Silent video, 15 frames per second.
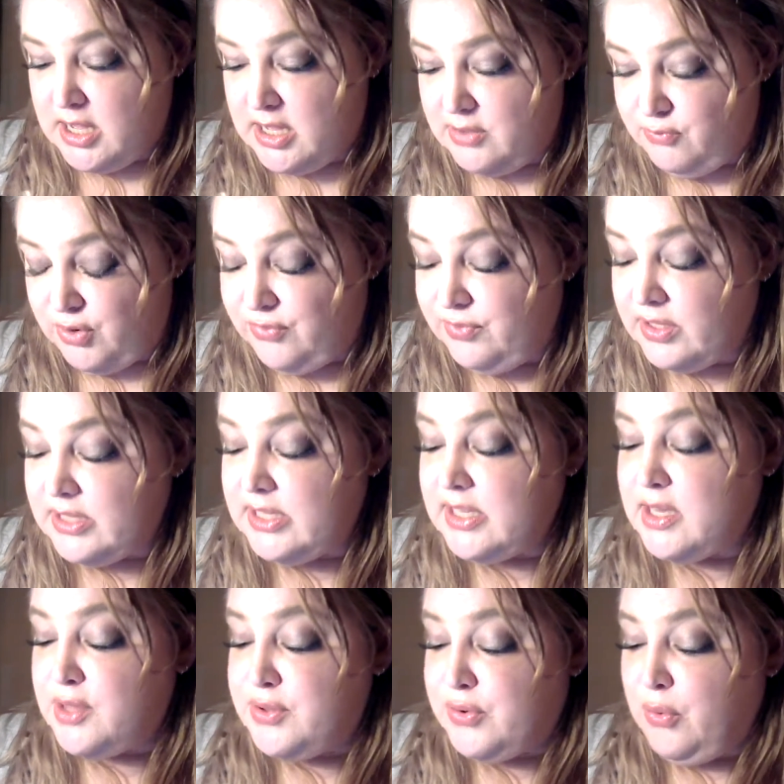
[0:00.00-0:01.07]
revealing
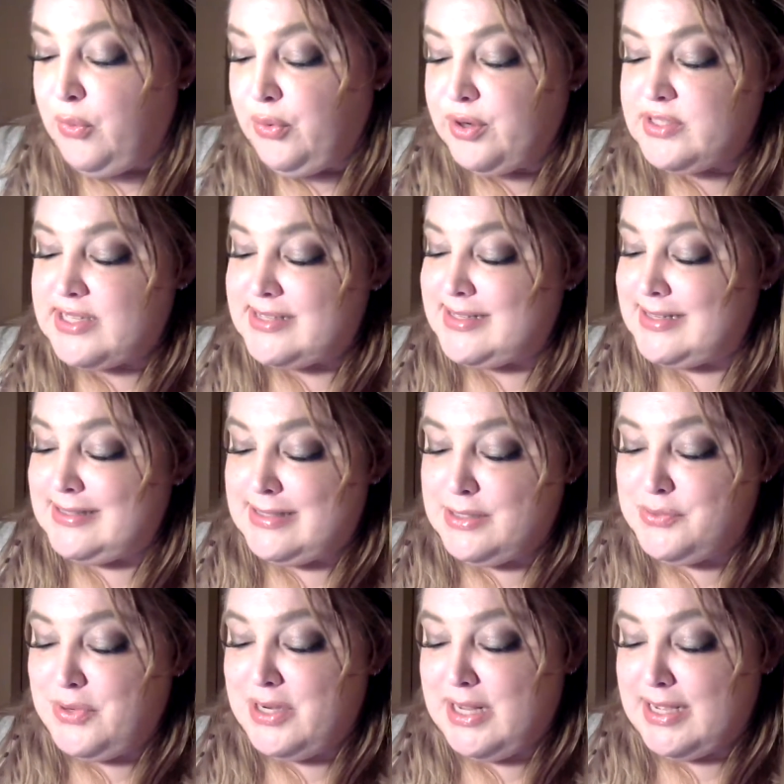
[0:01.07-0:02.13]
accords as
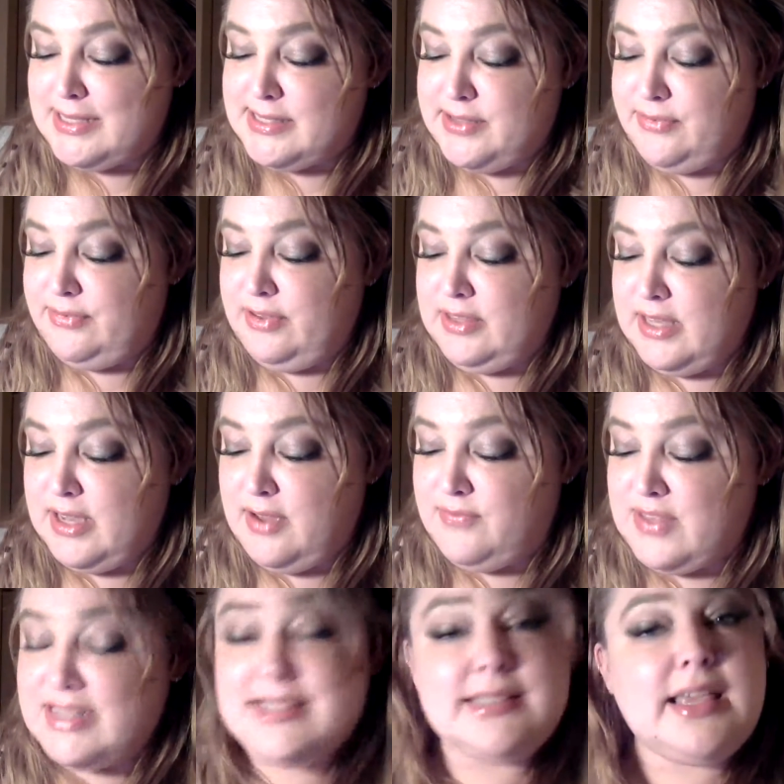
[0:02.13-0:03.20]
exhilarating as the feeling of
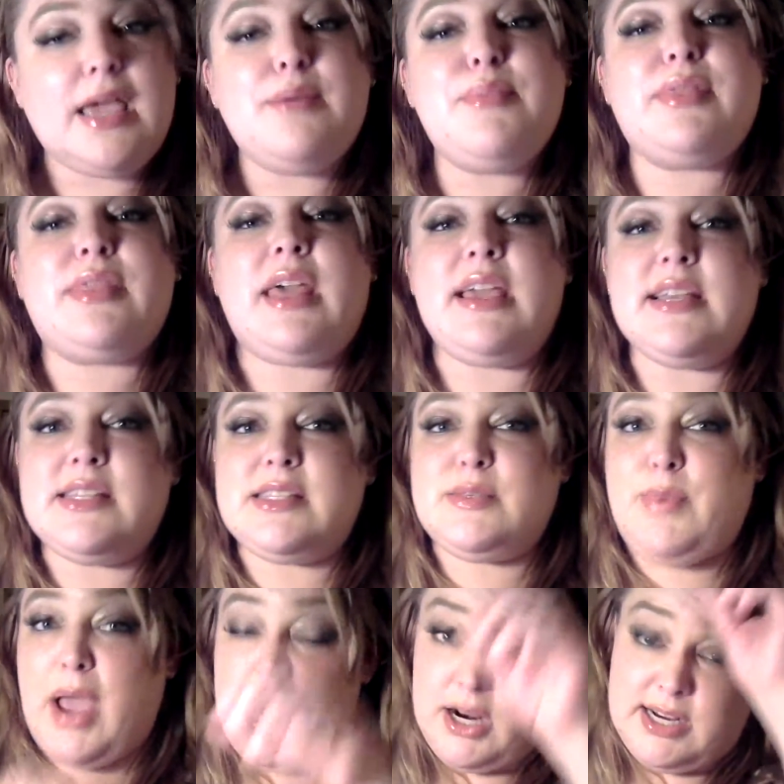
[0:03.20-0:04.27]
the escape they inspire.